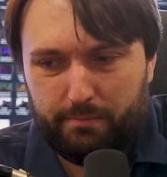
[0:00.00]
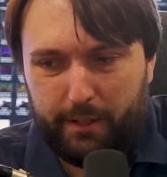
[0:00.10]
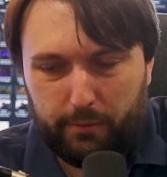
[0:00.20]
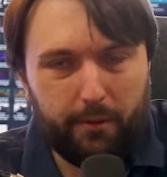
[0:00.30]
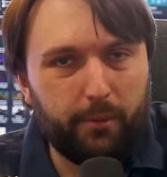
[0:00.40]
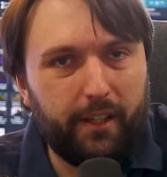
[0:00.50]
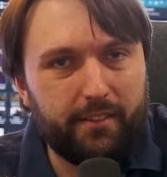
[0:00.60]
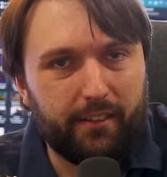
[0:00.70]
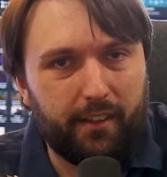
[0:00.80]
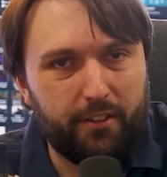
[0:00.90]
be
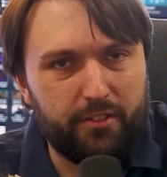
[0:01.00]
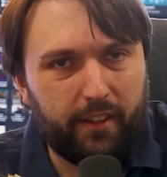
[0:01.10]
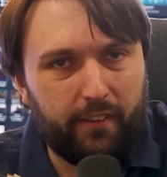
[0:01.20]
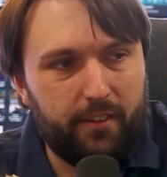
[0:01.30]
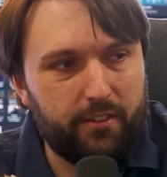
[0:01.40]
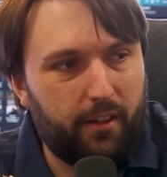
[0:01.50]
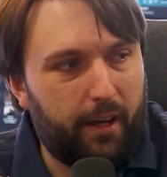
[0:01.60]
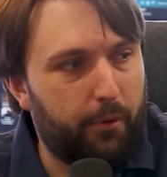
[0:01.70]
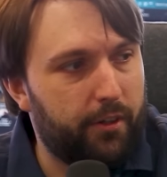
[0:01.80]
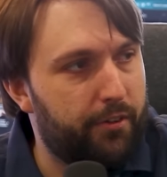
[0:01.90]
re-releasing dungeons like this, I
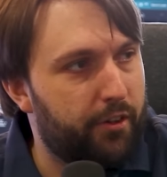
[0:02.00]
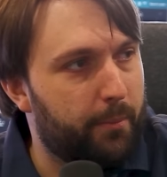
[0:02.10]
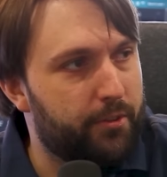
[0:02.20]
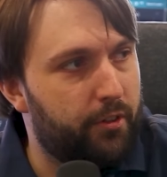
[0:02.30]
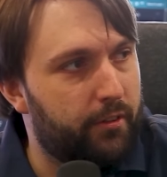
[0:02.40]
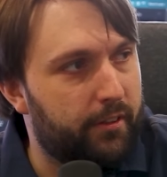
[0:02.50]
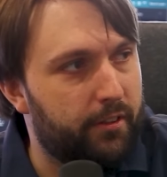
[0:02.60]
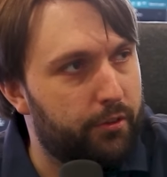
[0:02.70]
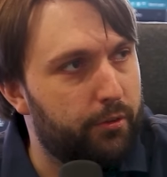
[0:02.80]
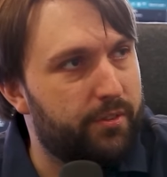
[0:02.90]
want to use the opportunity to
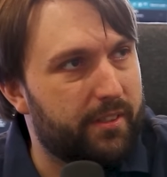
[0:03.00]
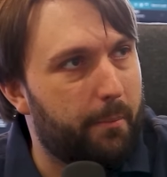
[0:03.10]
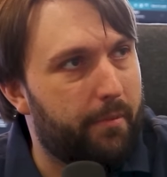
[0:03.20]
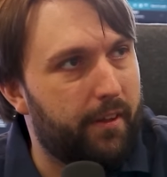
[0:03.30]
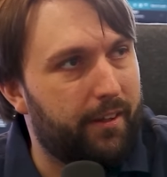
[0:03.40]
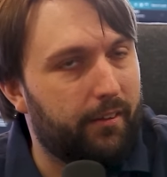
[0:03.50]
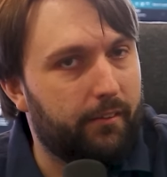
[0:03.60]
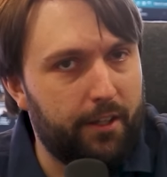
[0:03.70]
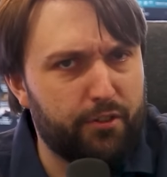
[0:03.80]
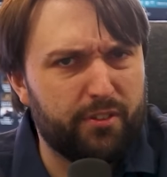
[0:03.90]
do something
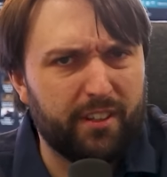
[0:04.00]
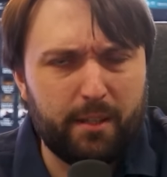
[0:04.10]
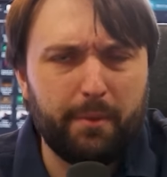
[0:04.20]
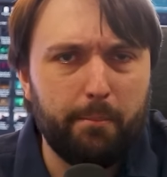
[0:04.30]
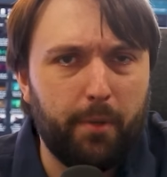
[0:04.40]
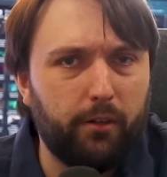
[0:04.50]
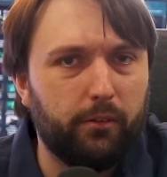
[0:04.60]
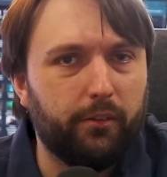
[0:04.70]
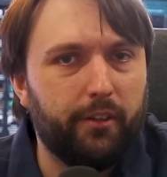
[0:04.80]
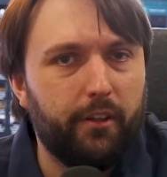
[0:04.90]
interesting, something
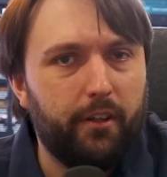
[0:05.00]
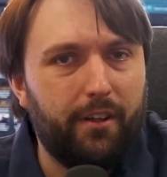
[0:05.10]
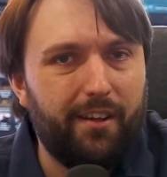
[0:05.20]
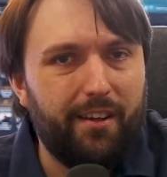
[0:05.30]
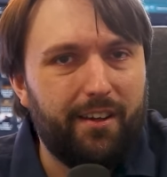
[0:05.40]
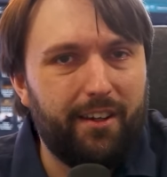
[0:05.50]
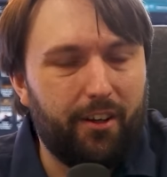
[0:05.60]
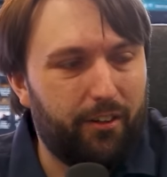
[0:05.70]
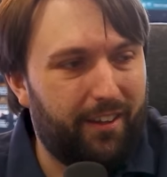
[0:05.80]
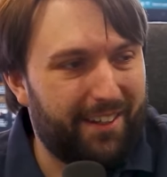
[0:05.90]
bold you
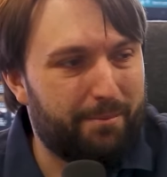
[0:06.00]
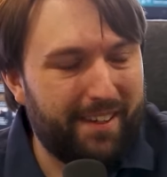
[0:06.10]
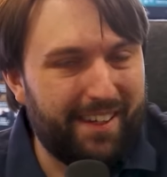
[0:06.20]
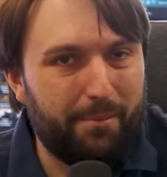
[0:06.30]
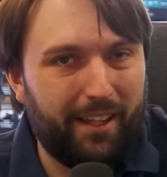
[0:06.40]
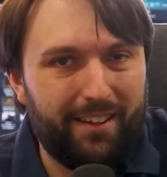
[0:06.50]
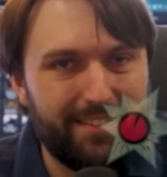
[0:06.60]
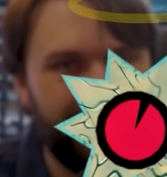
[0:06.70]
know, like making players